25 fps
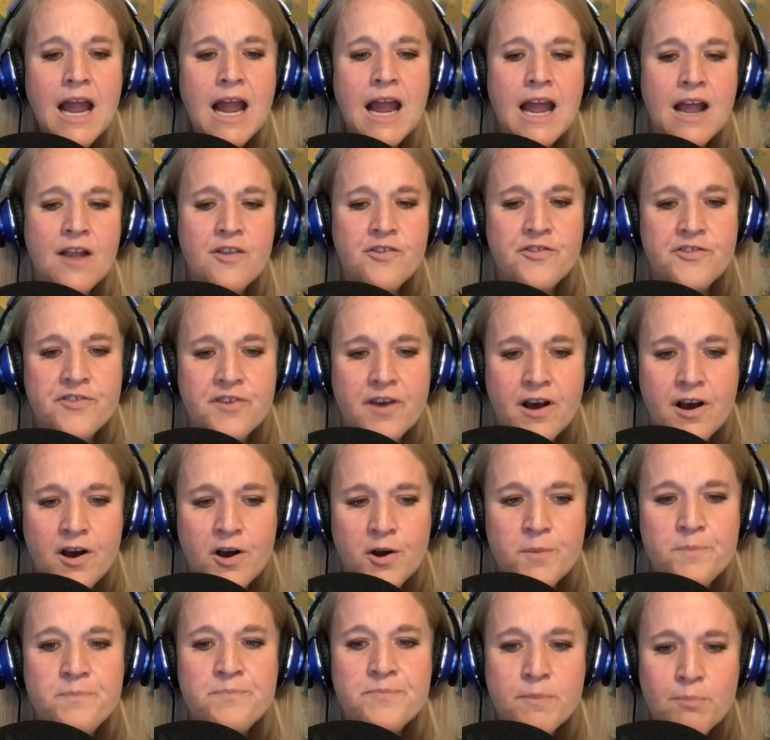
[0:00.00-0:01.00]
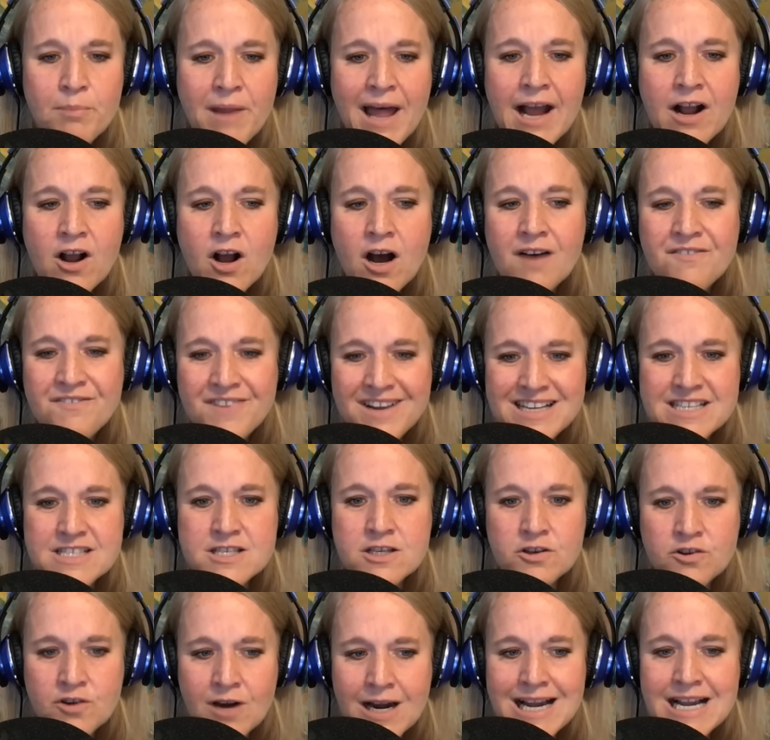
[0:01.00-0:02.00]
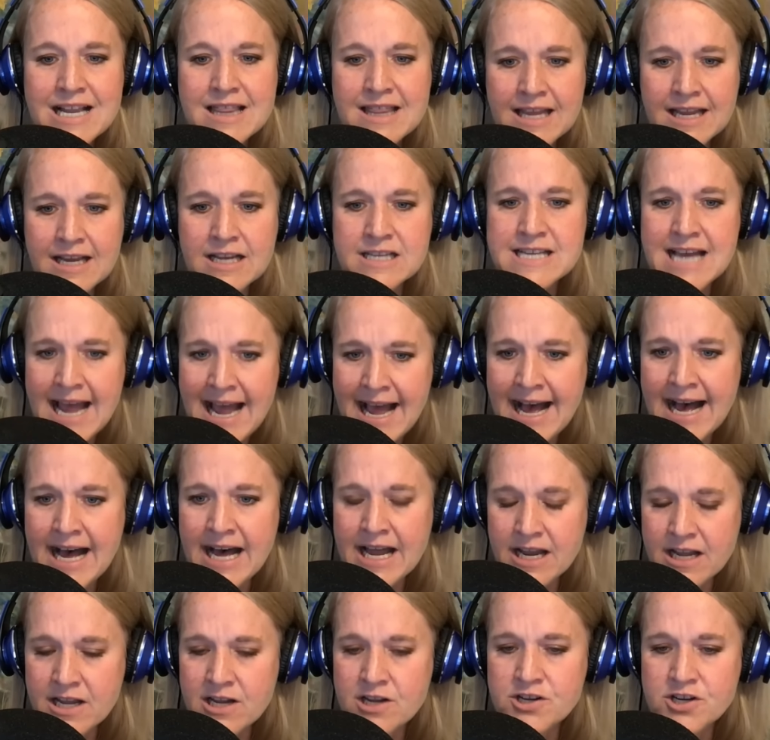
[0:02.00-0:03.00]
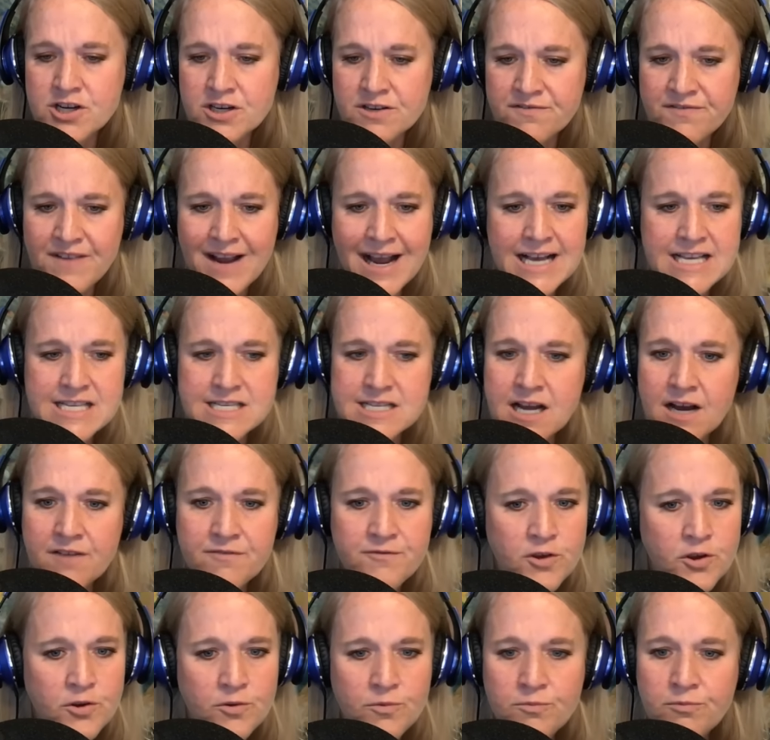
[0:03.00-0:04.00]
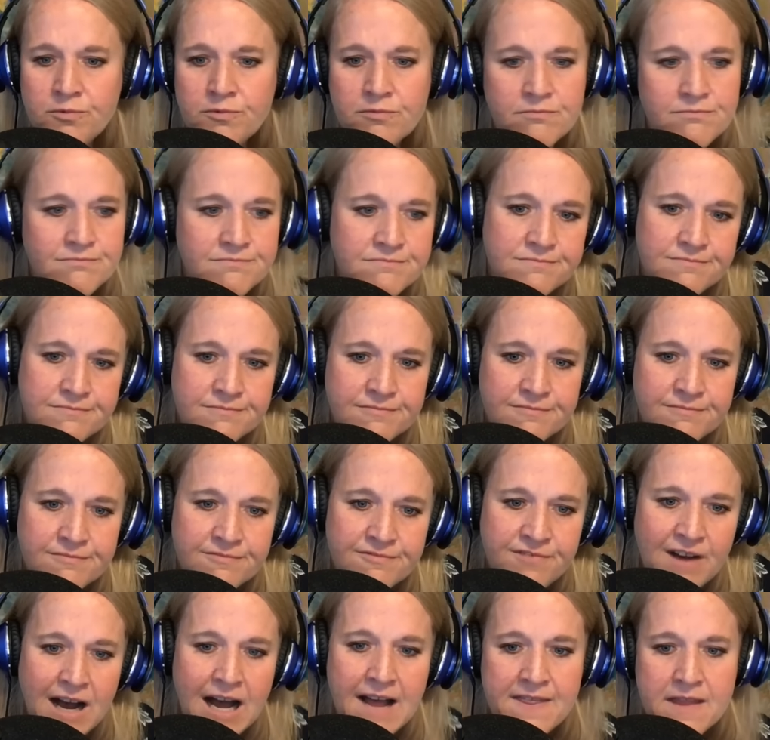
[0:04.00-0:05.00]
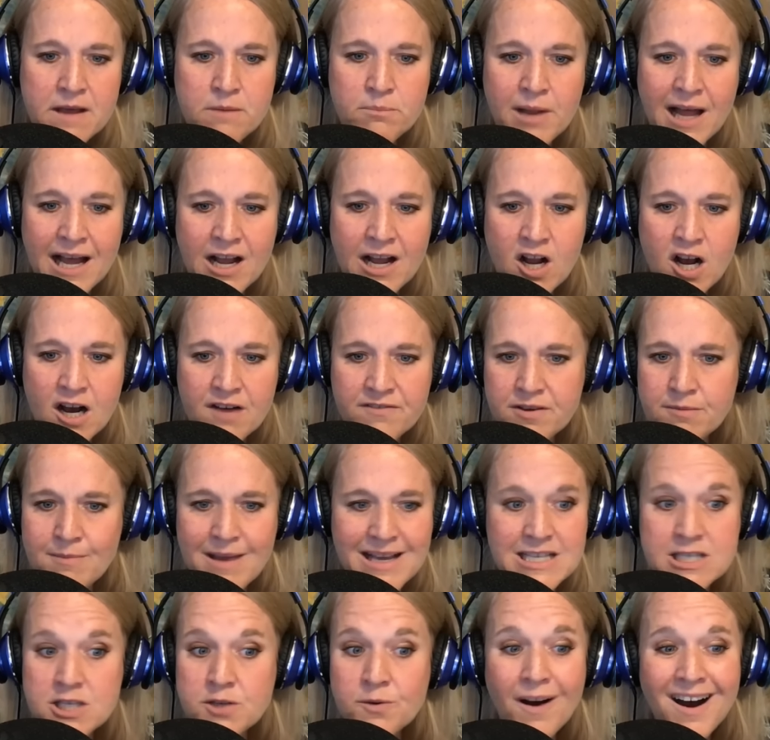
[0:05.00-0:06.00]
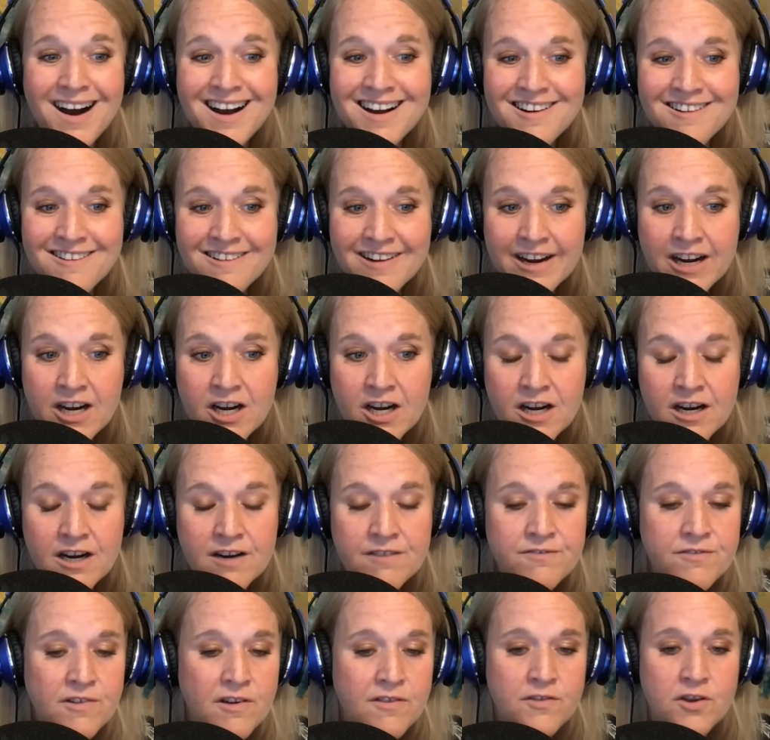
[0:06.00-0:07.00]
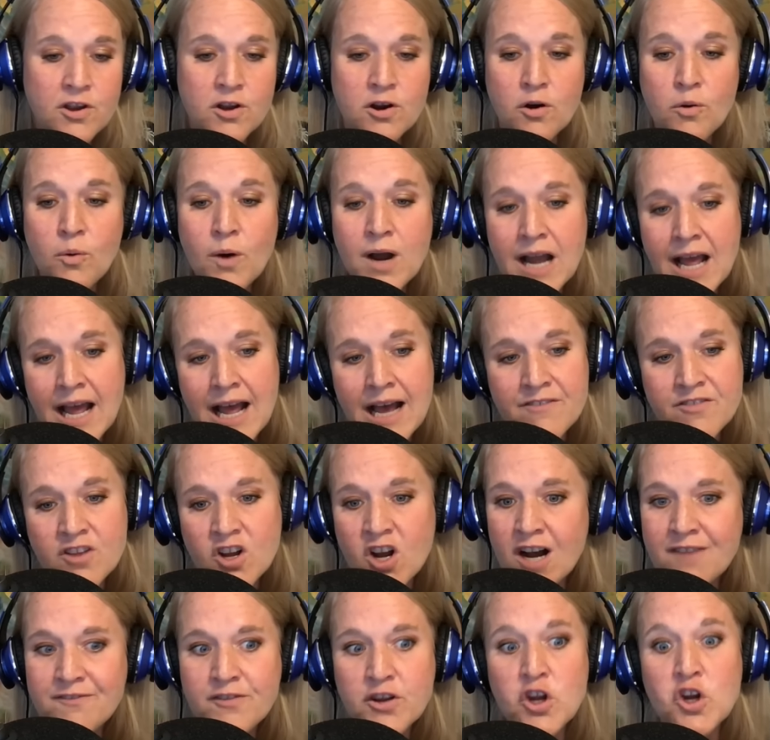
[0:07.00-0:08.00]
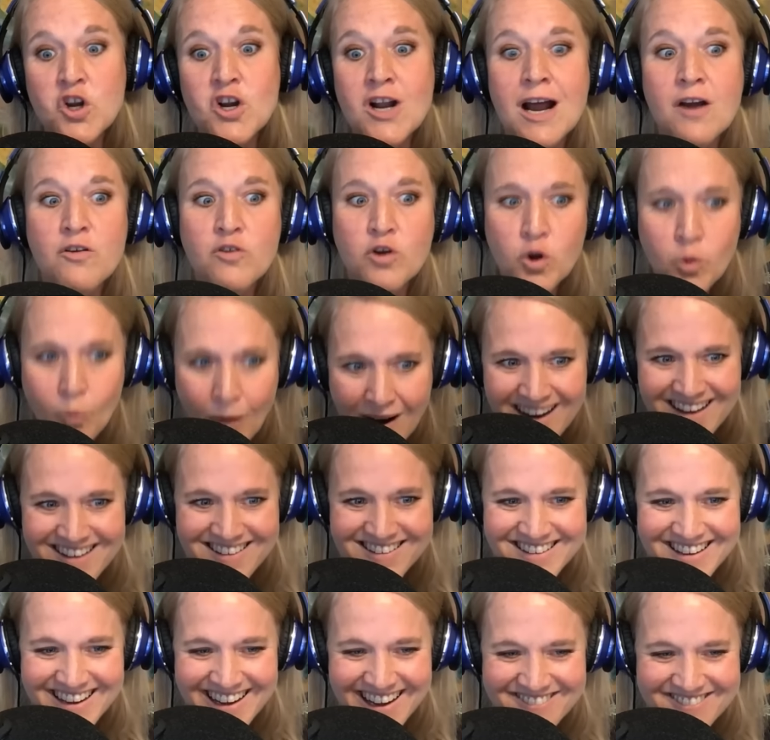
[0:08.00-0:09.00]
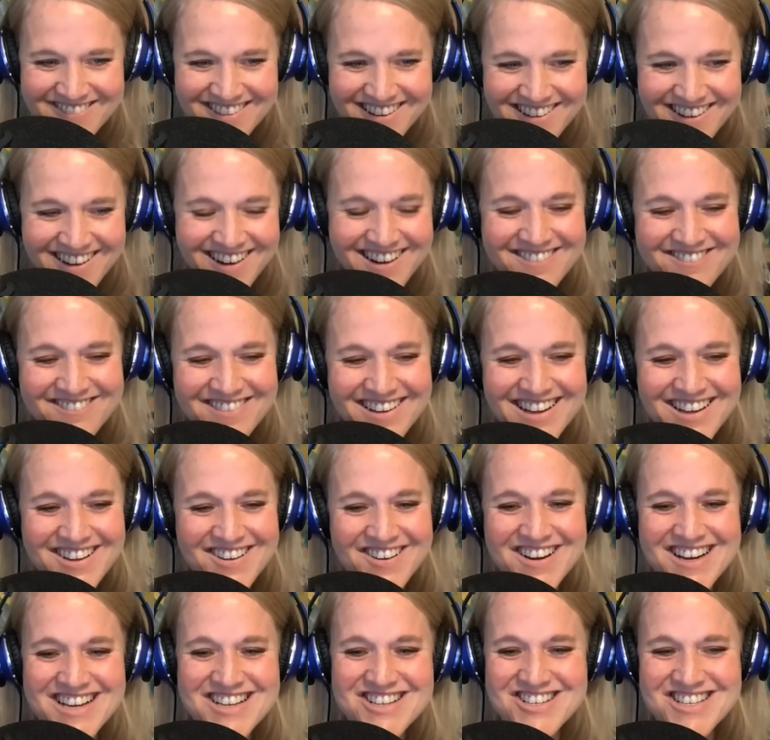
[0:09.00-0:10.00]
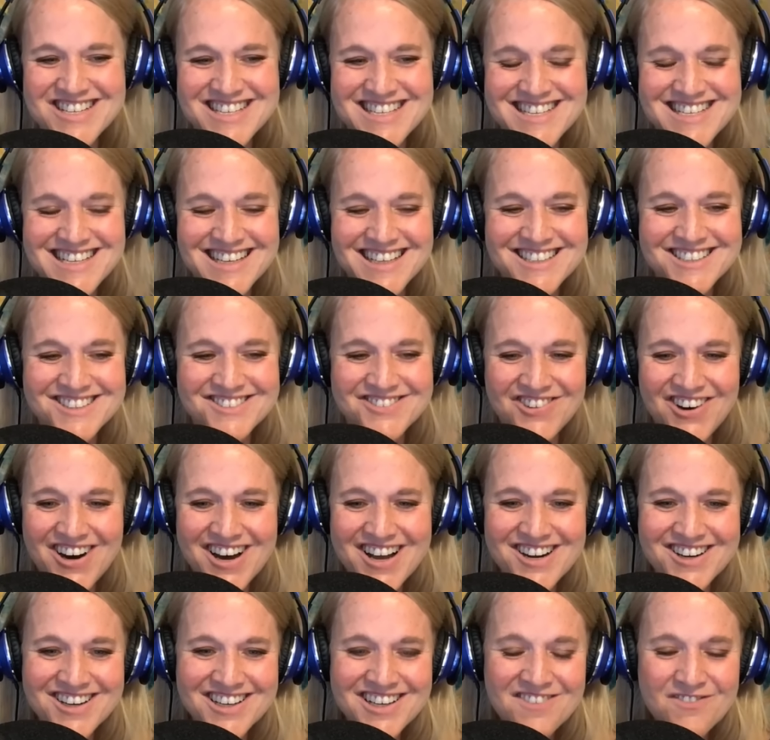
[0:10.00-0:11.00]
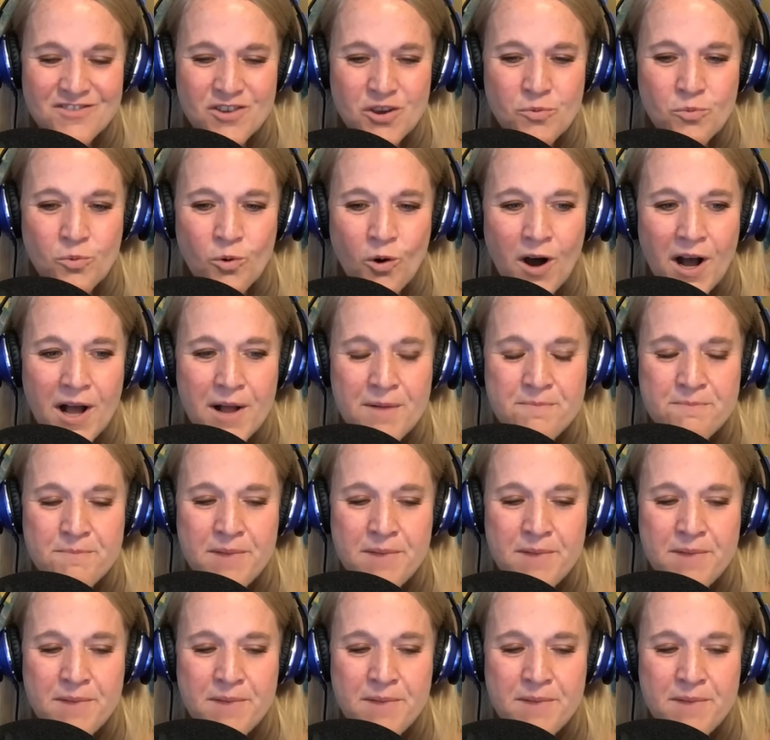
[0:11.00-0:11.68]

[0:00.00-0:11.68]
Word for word: And so black coffee is a great thing to add into your fast. Now, if you find that black coffee makes you hungrier, if you don't want to have the coffee, you're not required to have the coffee. You can just stick to water if you want.